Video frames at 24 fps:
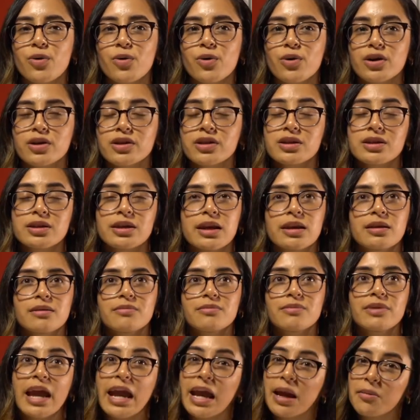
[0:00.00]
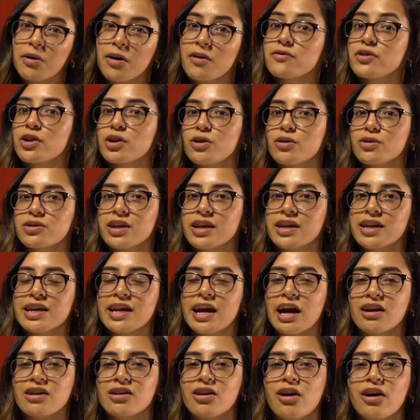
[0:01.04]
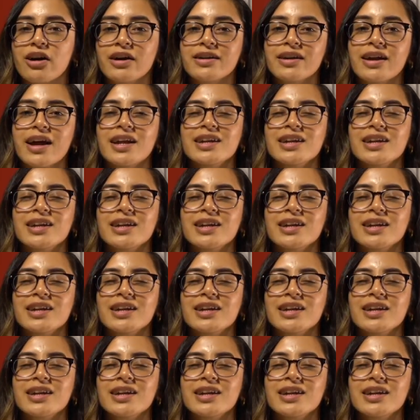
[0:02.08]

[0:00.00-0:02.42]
or the name of your Lotería card.